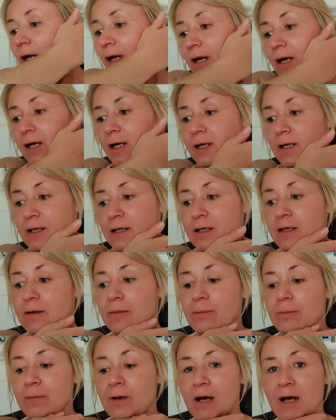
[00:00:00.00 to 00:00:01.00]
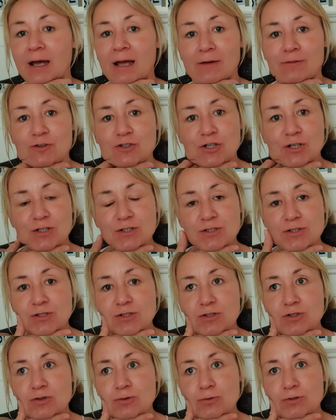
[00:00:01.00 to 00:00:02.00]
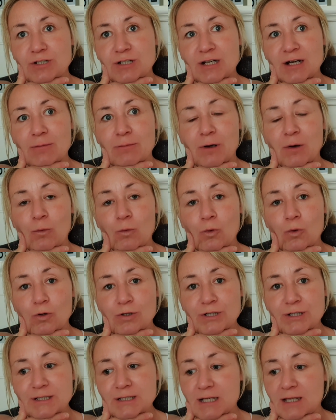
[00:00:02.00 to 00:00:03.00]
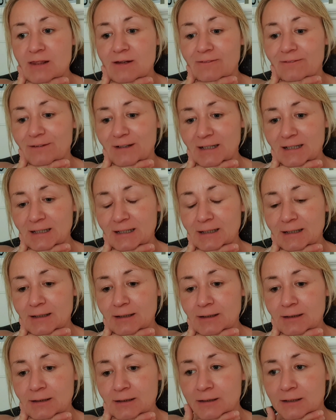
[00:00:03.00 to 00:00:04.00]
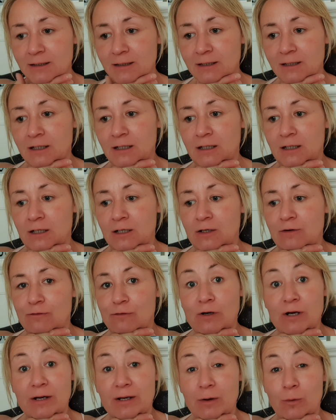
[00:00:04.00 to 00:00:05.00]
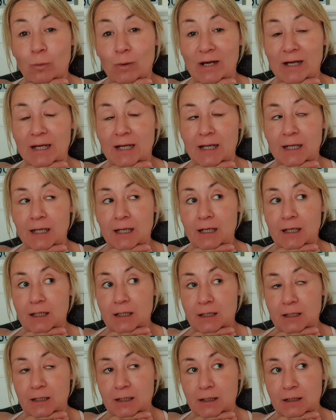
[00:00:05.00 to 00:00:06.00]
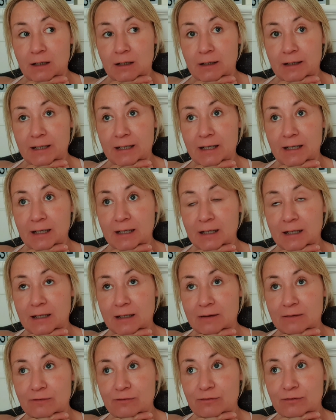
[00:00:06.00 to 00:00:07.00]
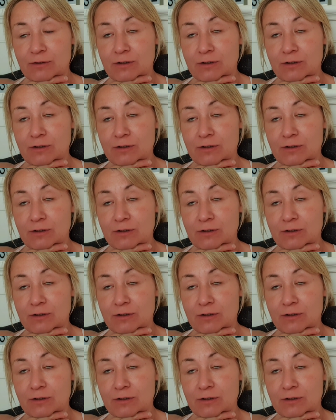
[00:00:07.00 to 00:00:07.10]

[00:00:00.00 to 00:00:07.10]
I have just sorted out my waters in the van for going away. I have